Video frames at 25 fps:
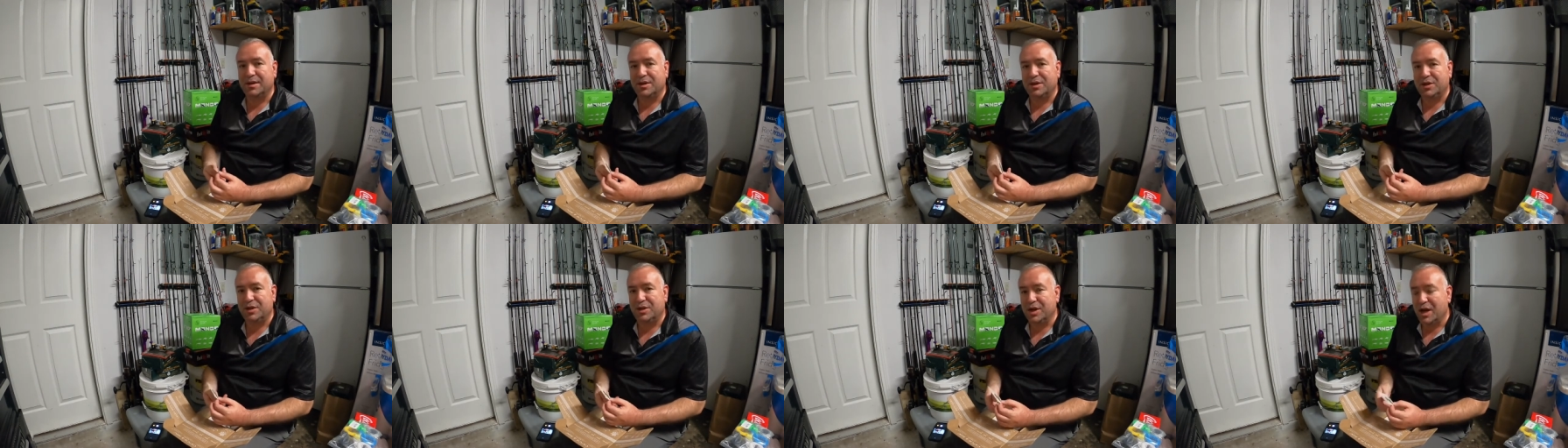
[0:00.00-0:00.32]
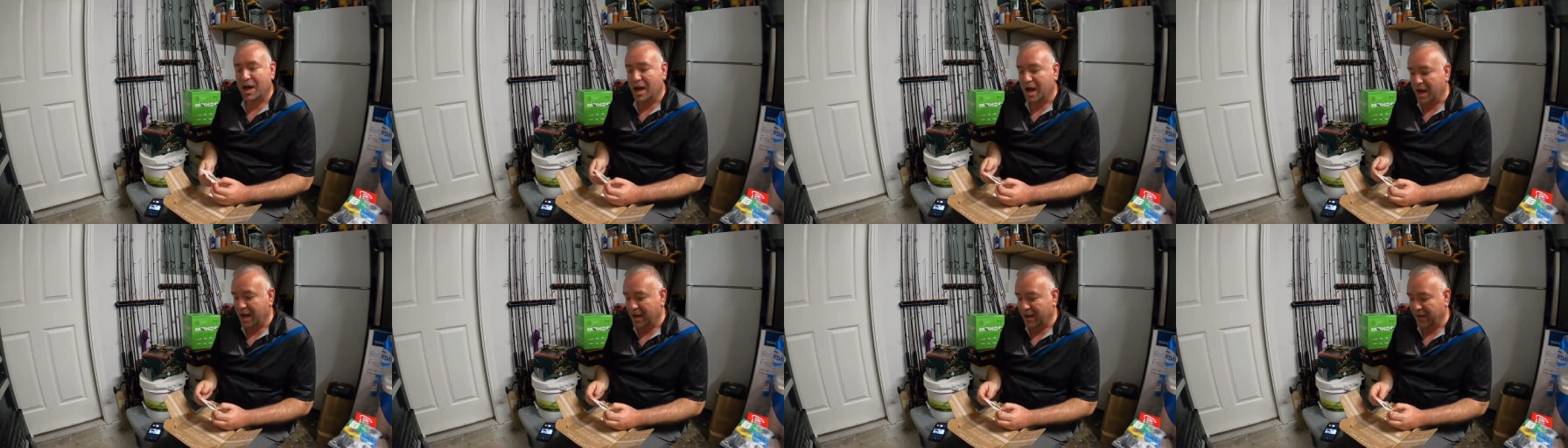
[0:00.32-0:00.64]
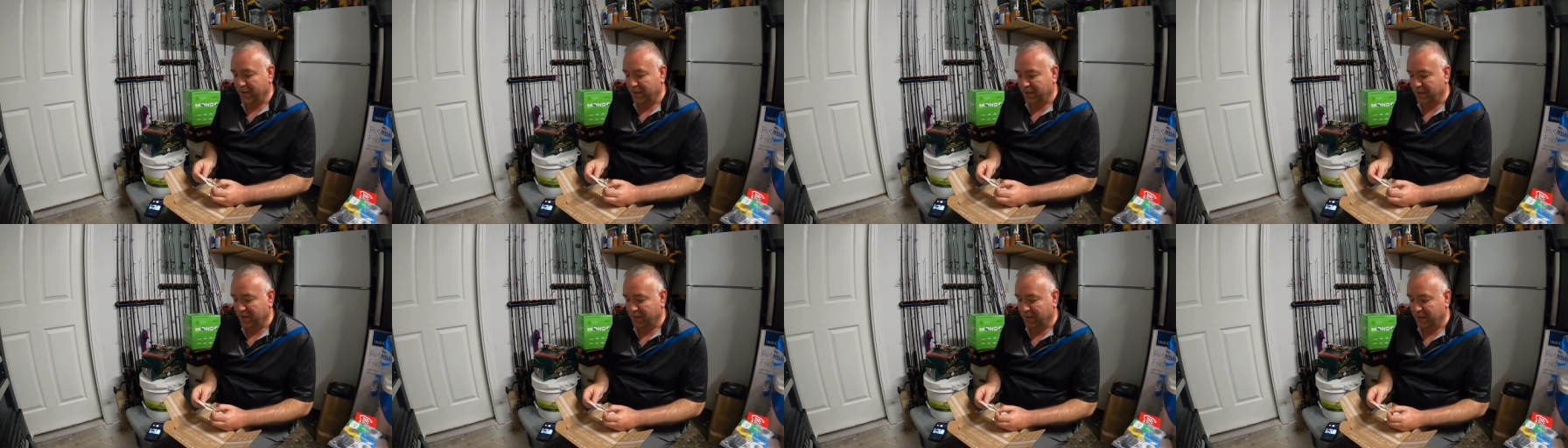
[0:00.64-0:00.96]
shy
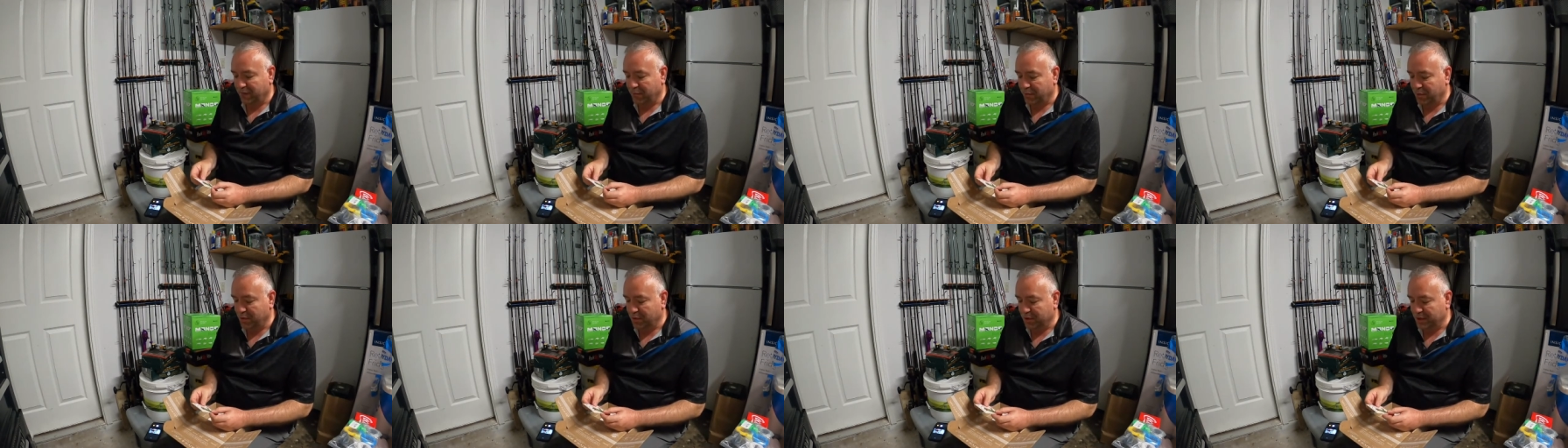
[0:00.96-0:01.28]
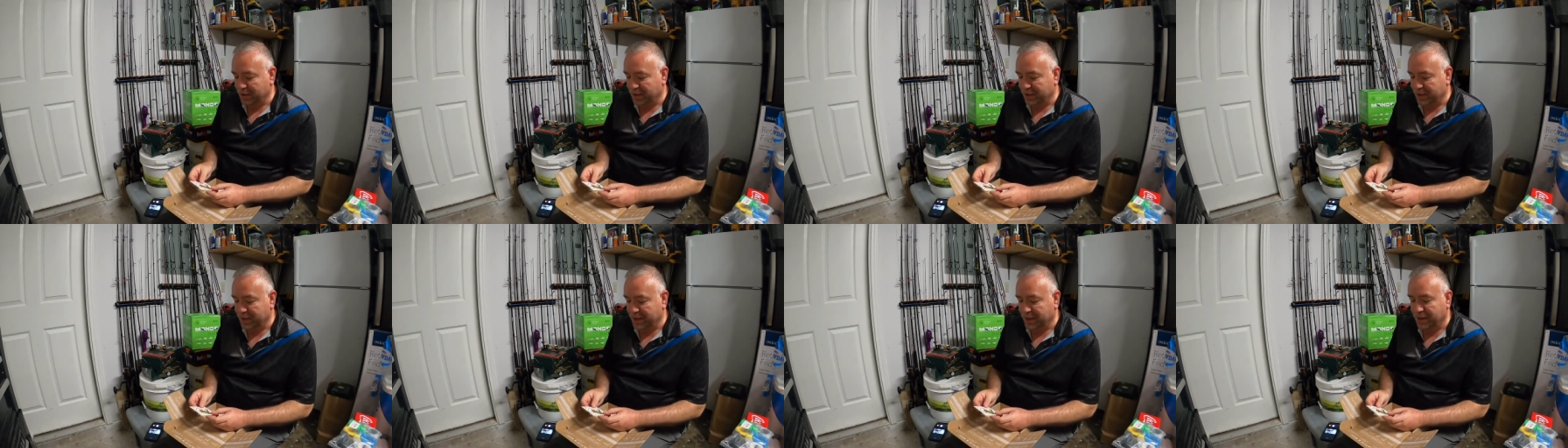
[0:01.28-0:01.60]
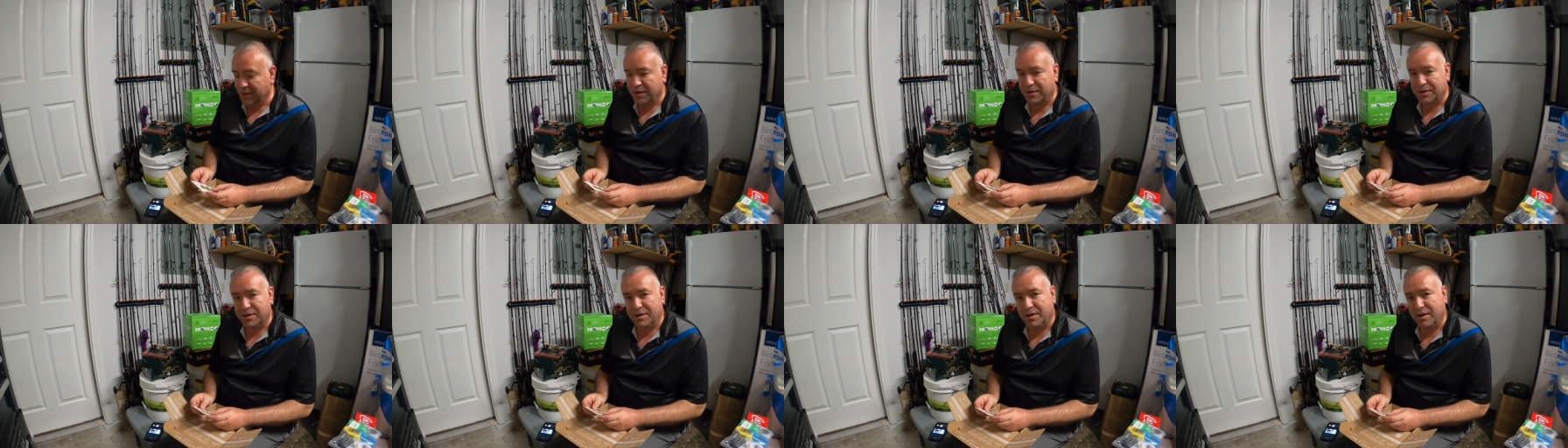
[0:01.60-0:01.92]
of putting
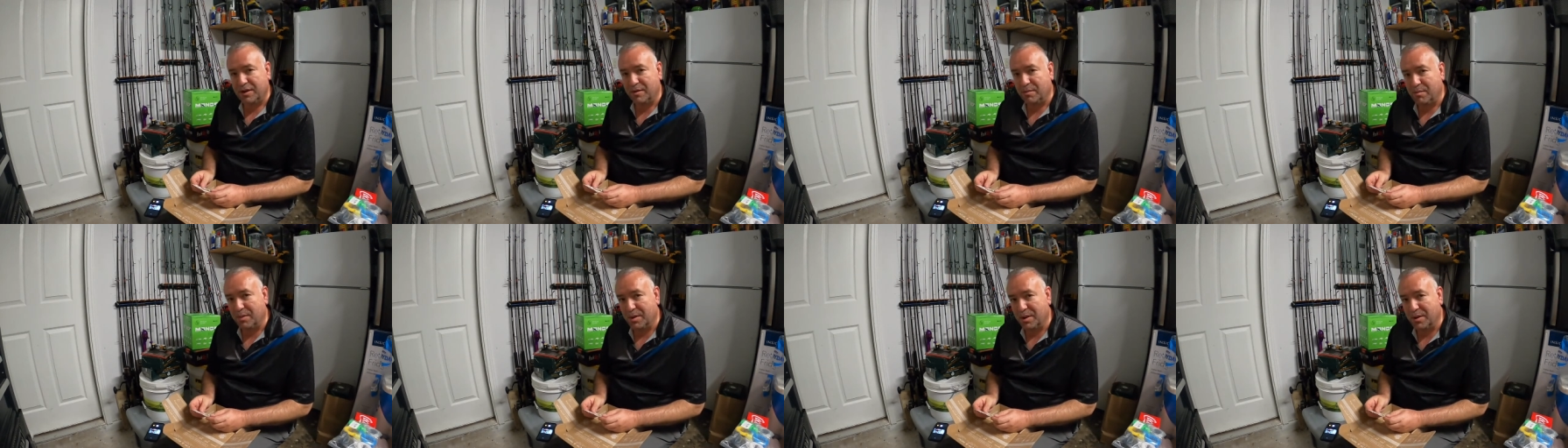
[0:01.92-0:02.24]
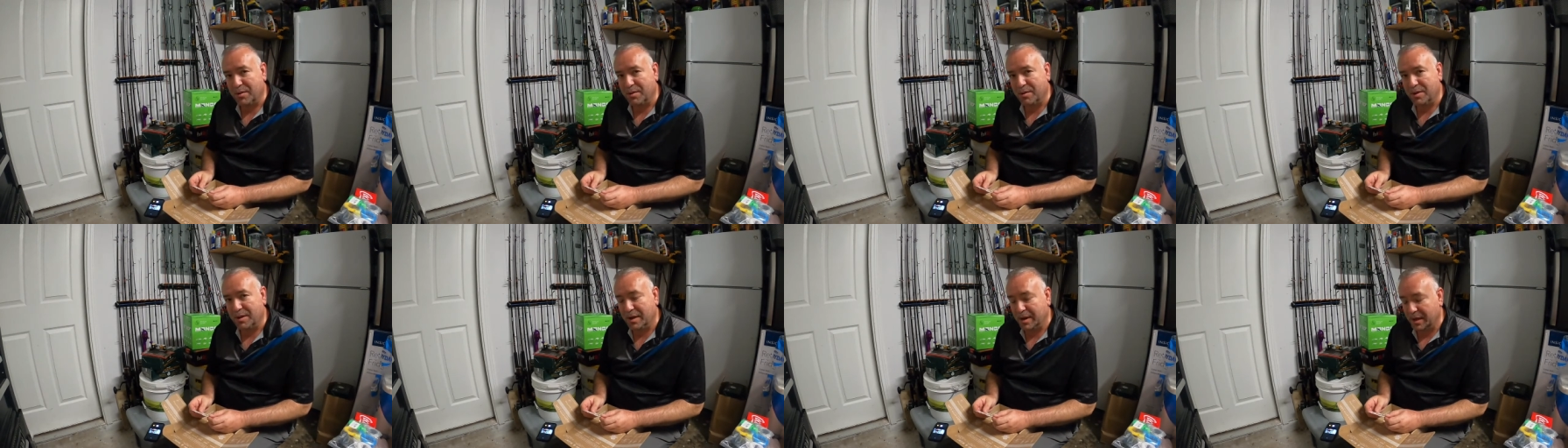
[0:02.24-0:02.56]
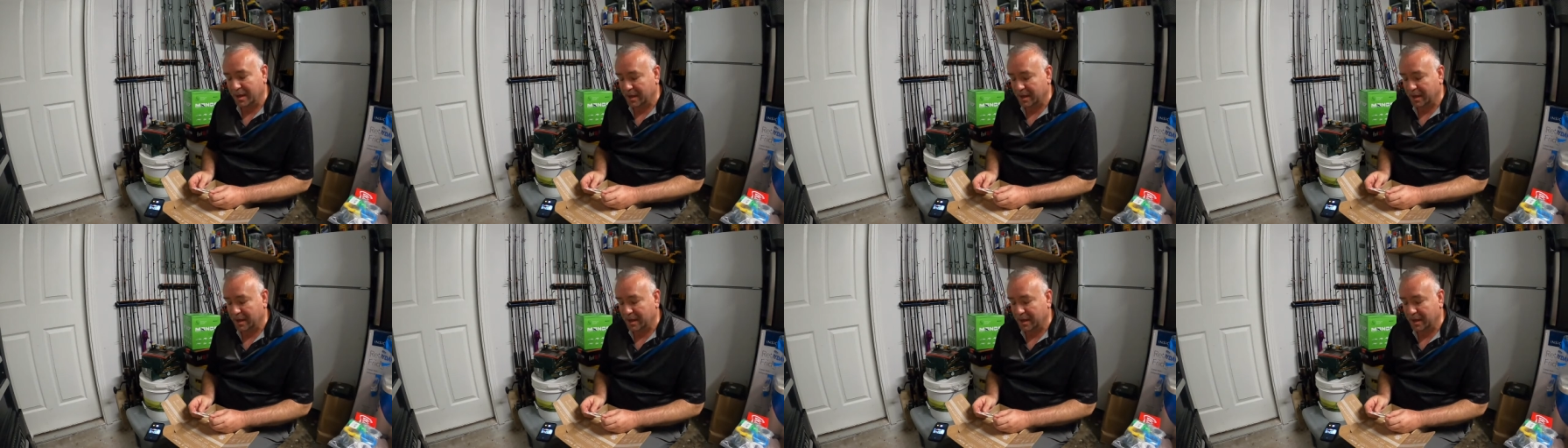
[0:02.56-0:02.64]
stickers on the boat.